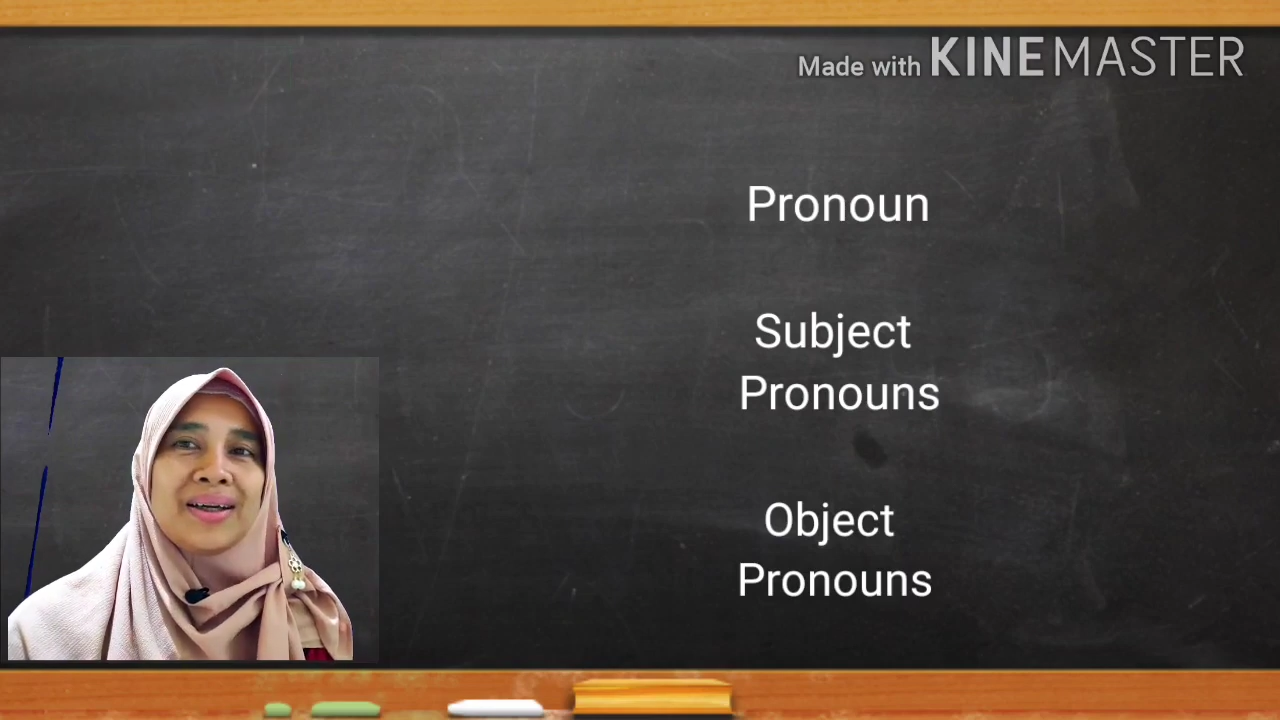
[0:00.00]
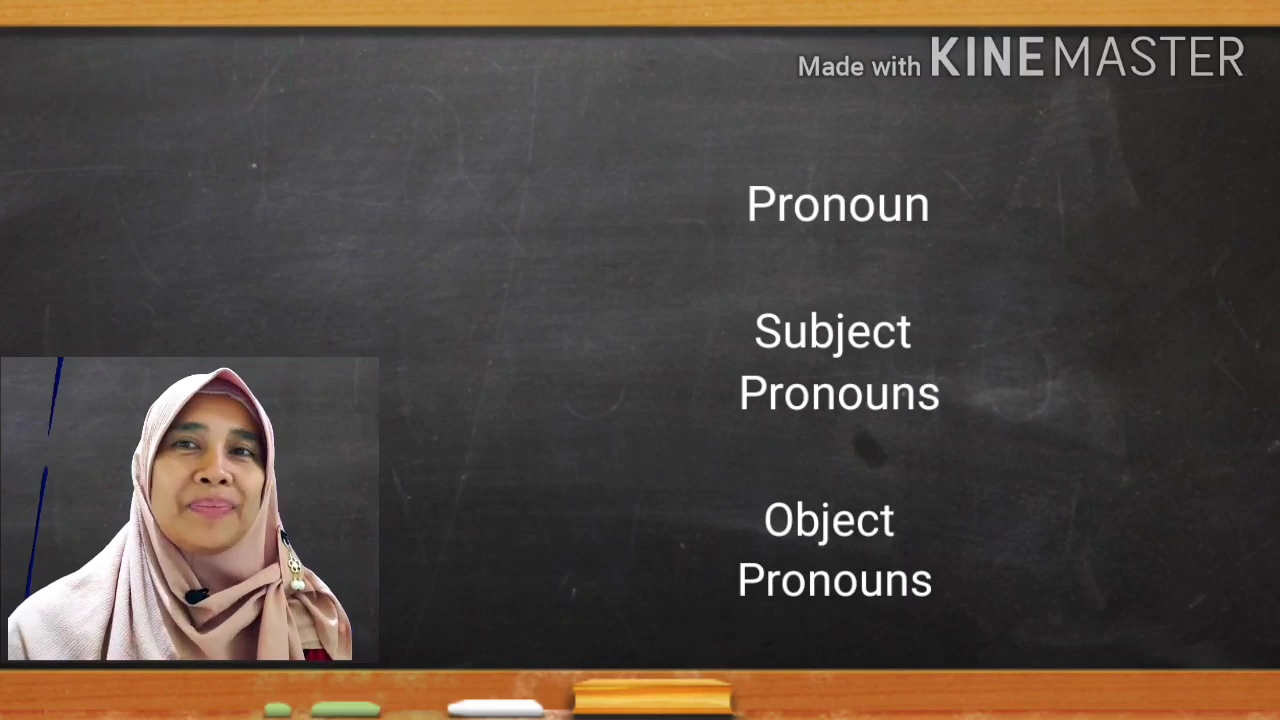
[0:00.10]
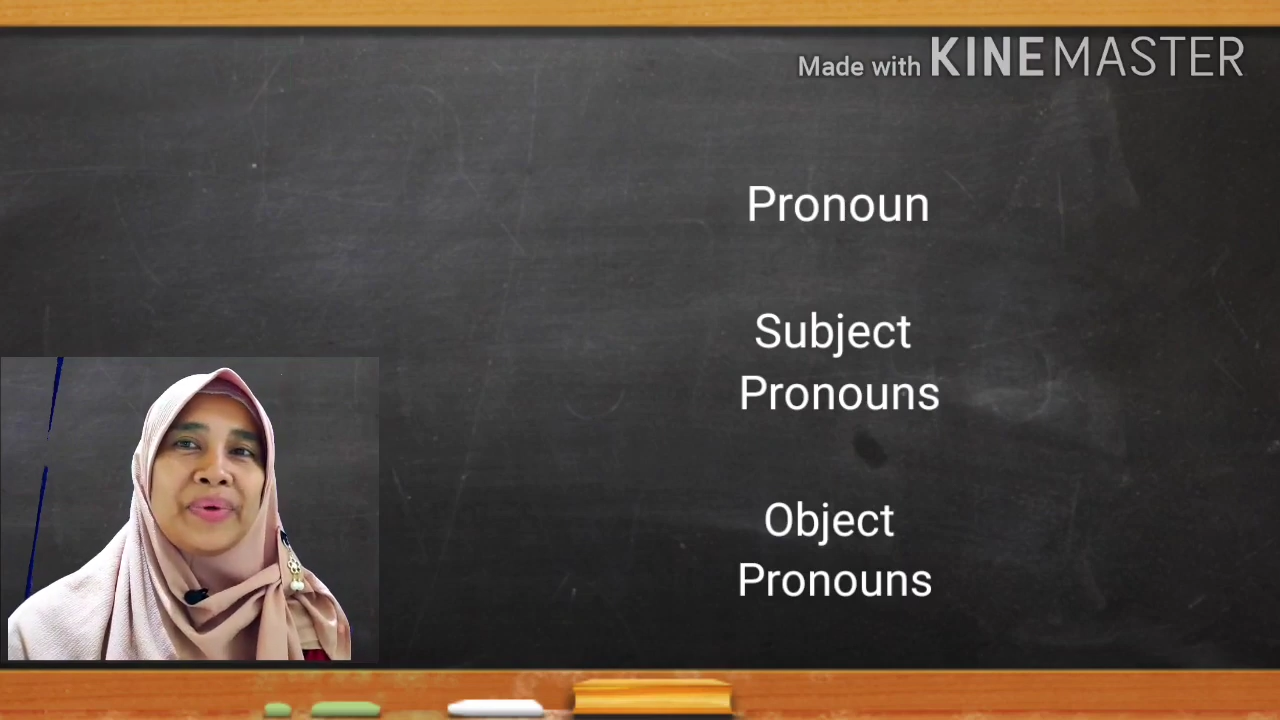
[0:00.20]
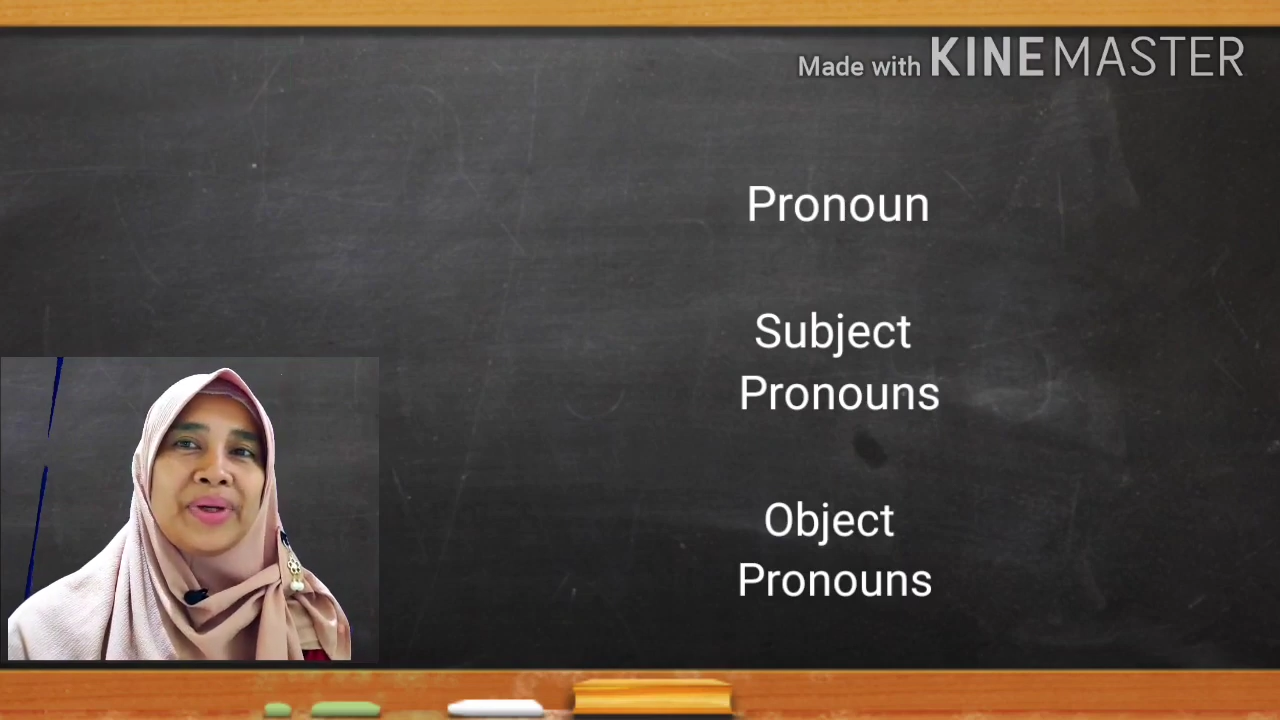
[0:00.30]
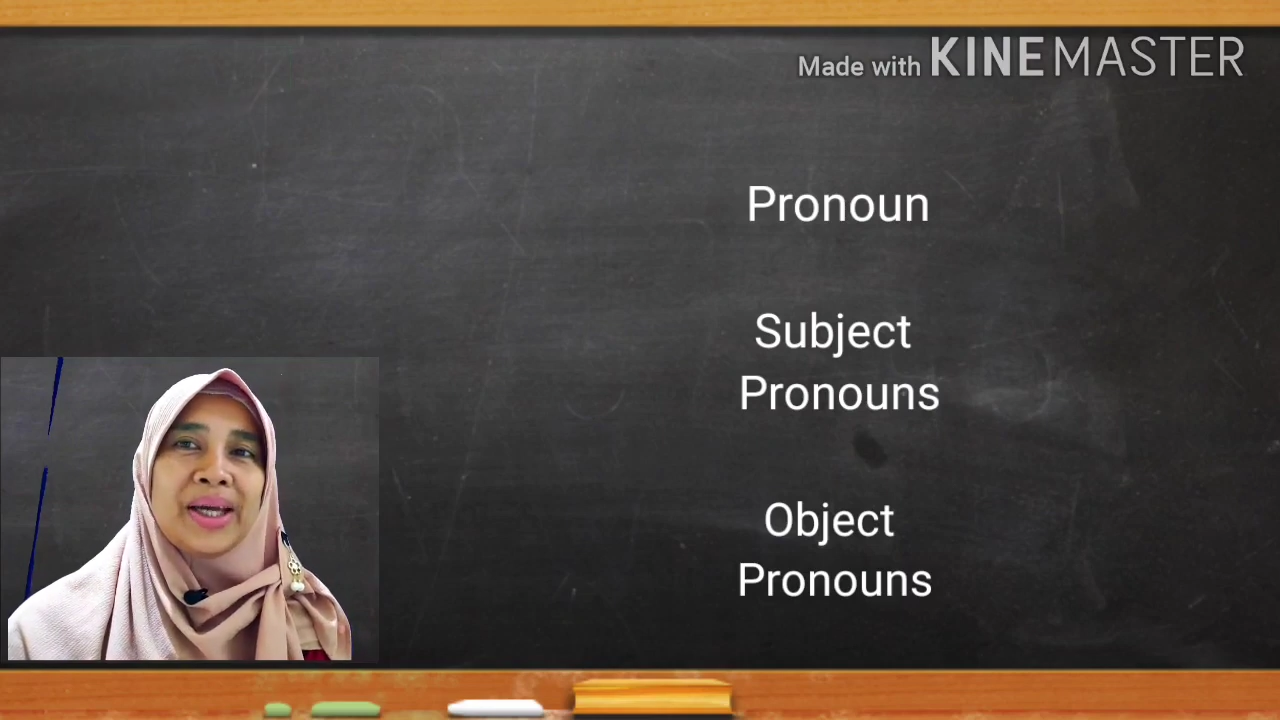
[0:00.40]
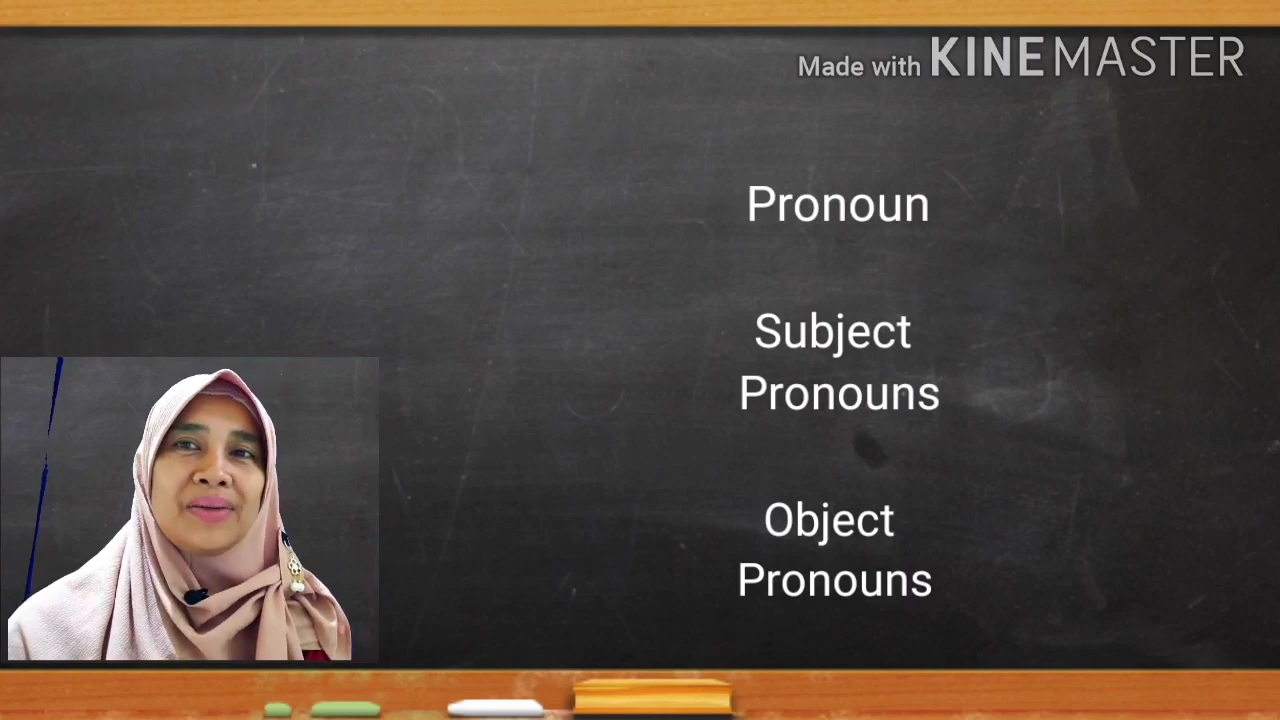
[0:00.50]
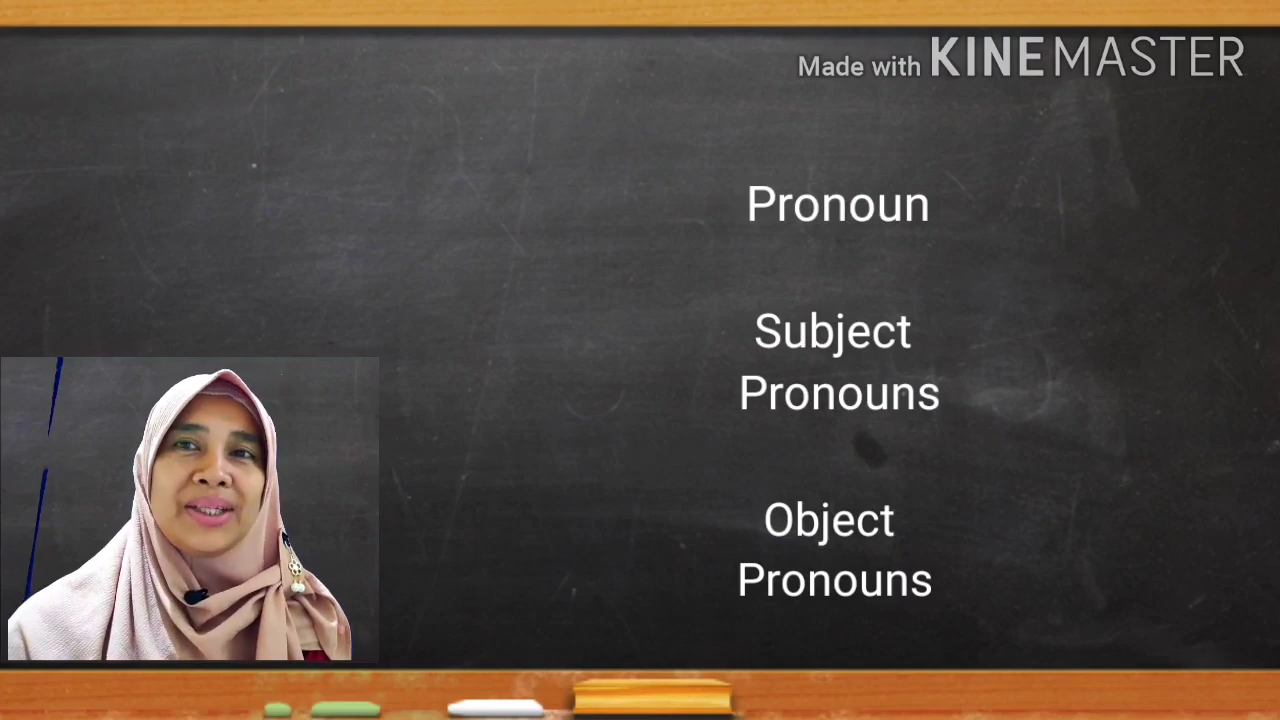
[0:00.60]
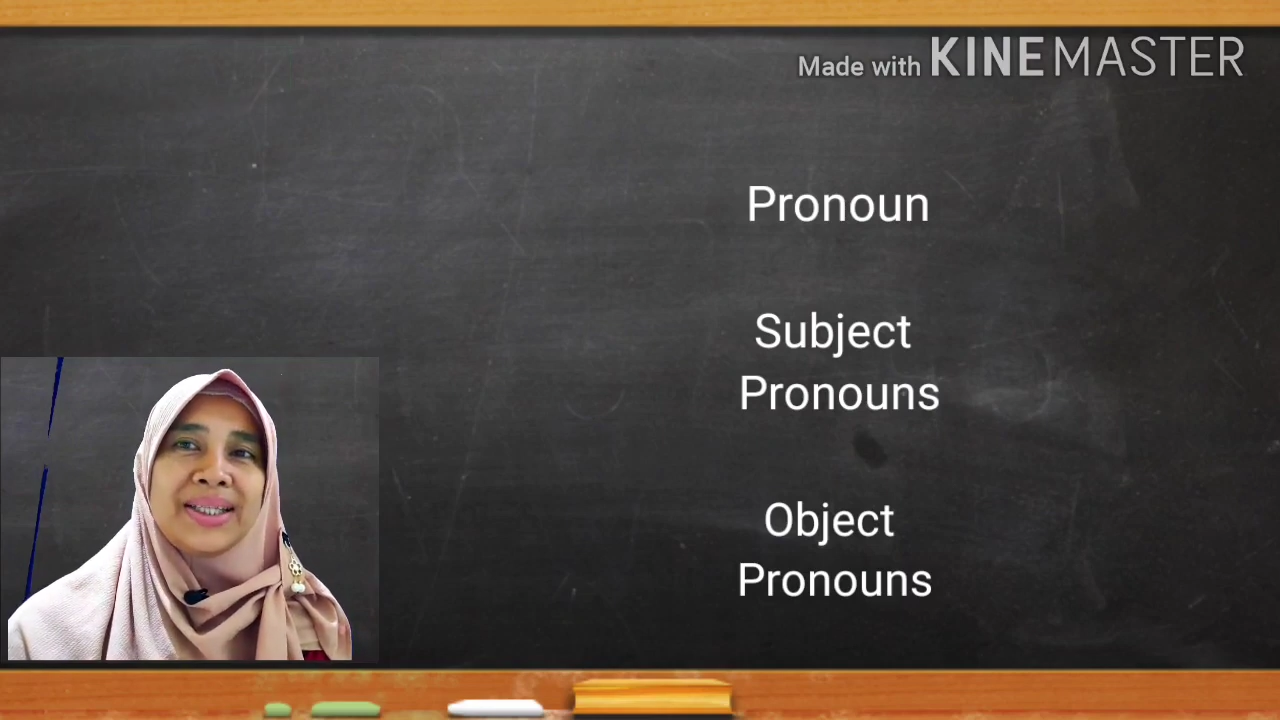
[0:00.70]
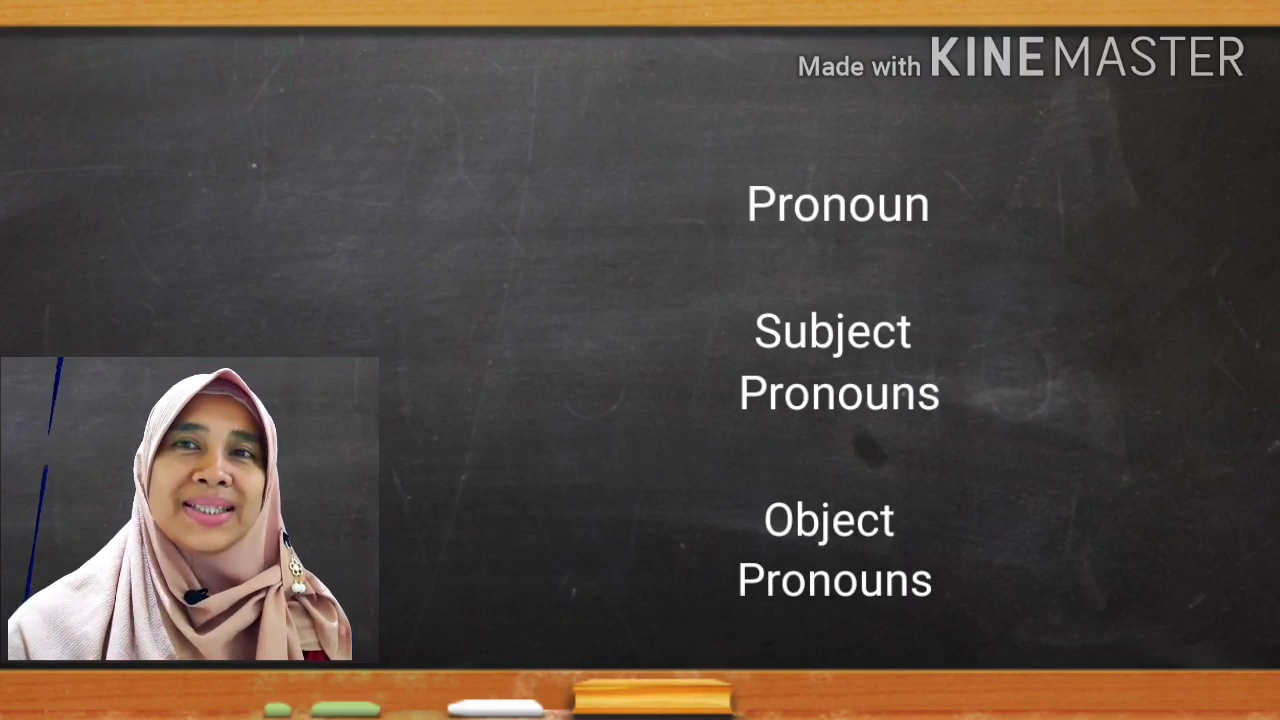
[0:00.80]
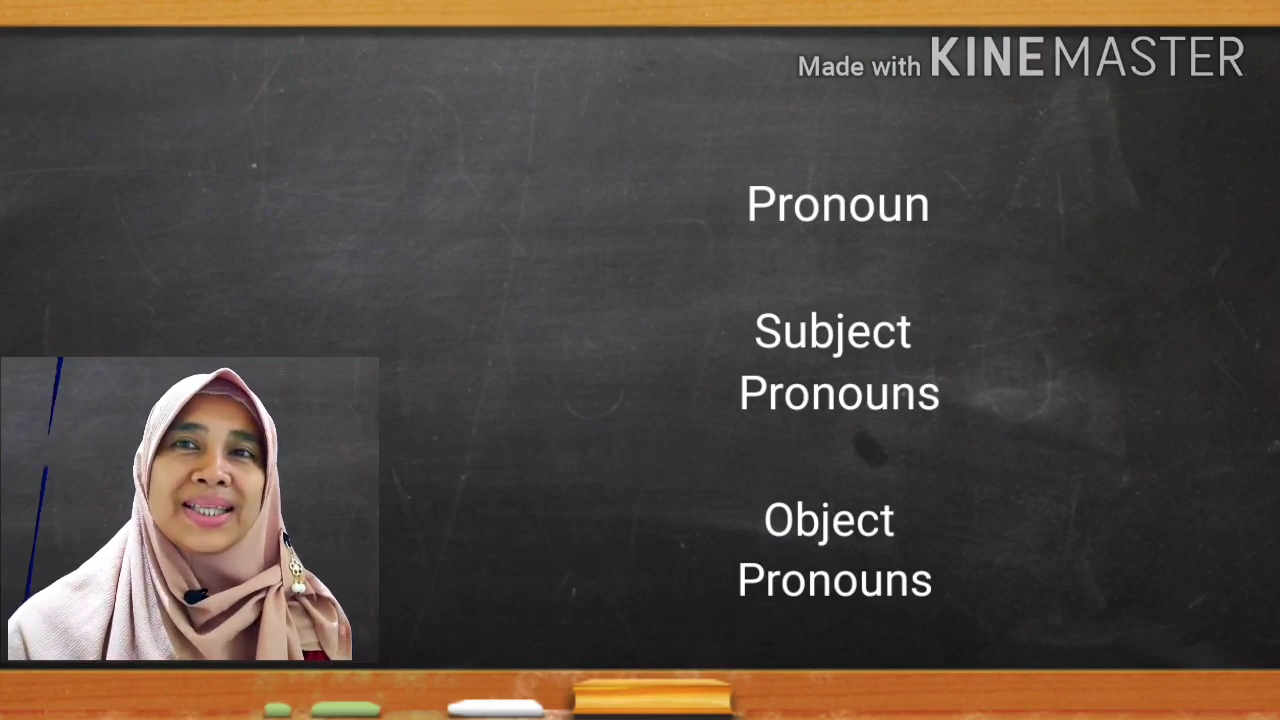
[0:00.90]
A
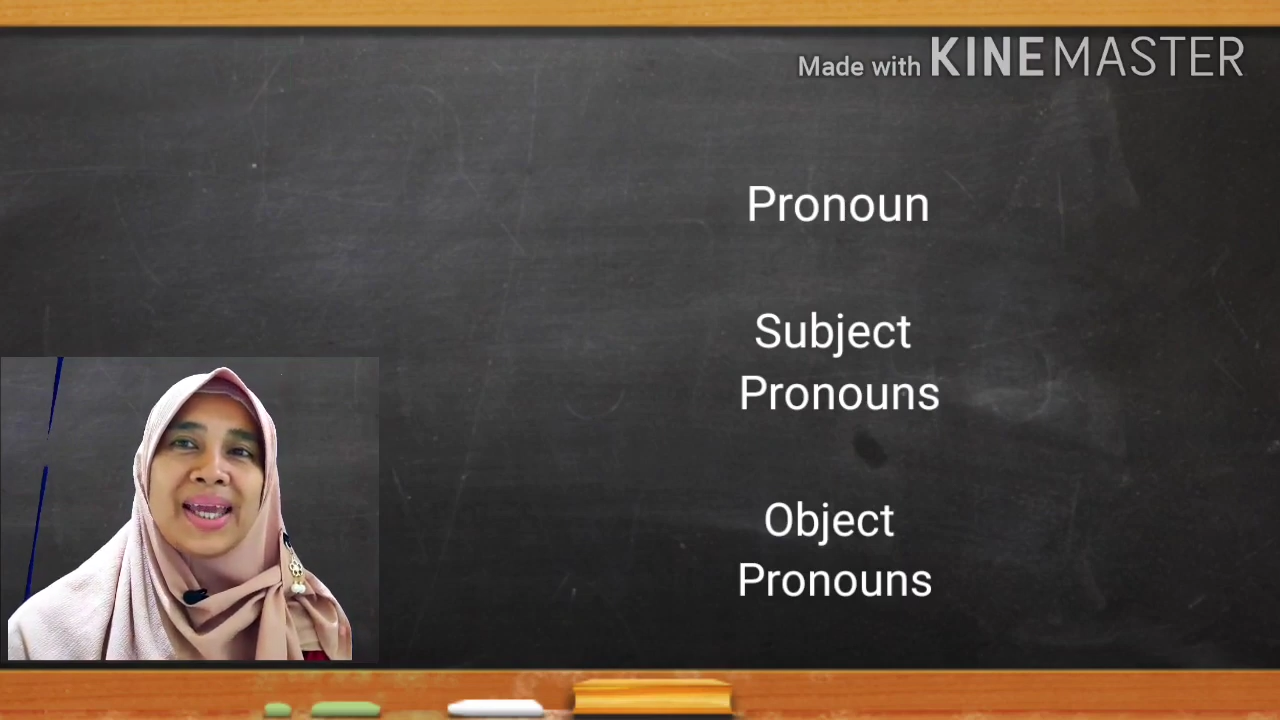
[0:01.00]
pronoun is